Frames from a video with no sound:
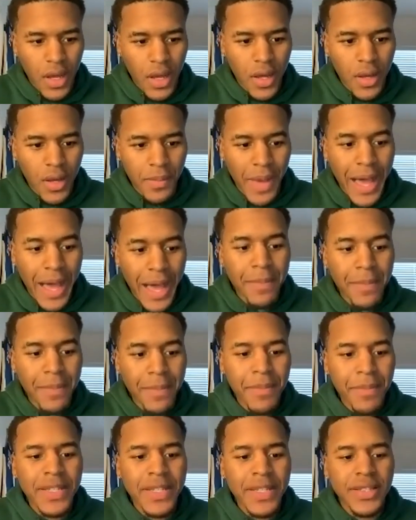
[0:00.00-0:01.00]
I
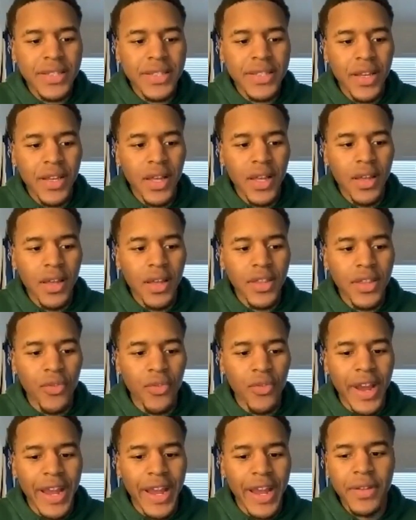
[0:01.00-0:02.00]
missed the
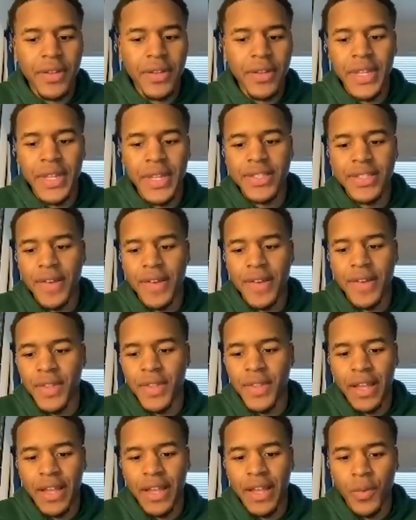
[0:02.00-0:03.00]
randomness of
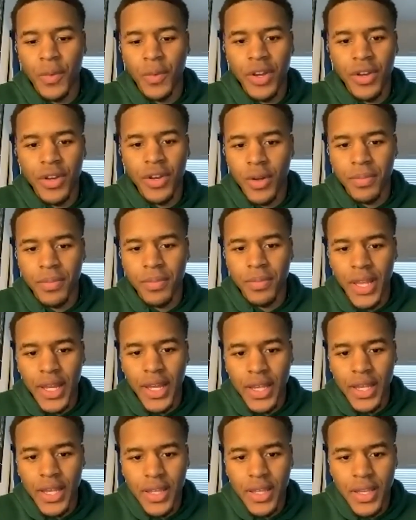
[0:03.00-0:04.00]
like where you're gonna
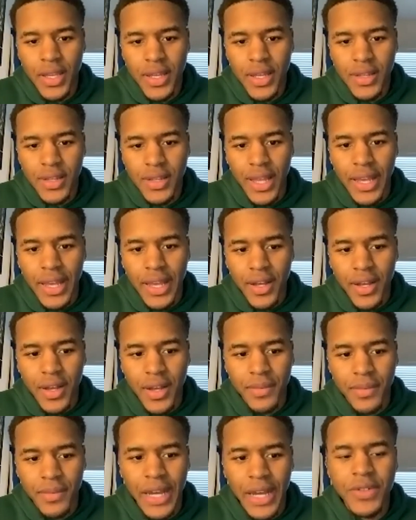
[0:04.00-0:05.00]
play. Like
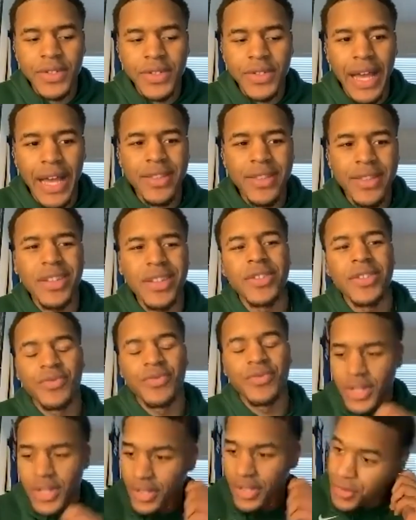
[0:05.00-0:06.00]
I thought that was
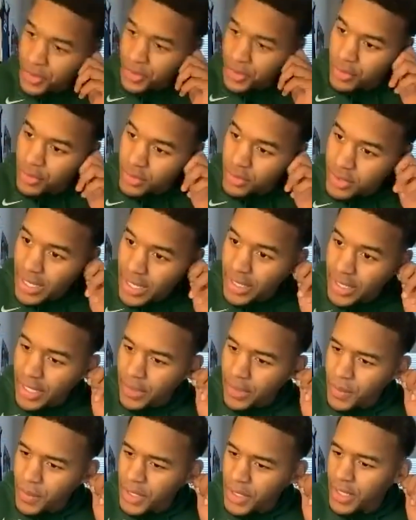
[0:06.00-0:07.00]
really cool how
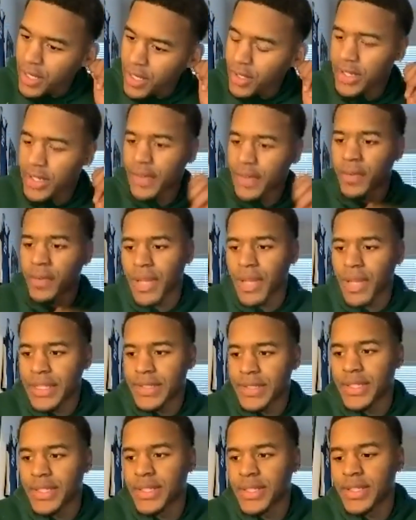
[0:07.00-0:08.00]
like we could go to different
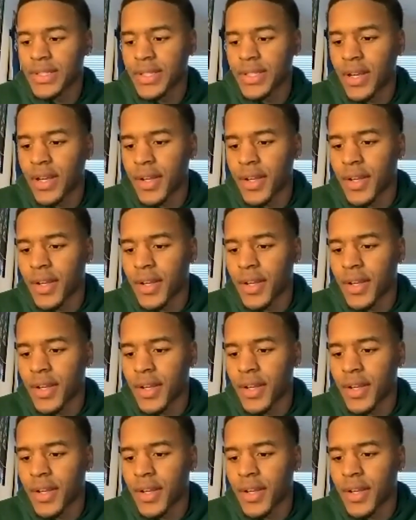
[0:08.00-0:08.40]
places.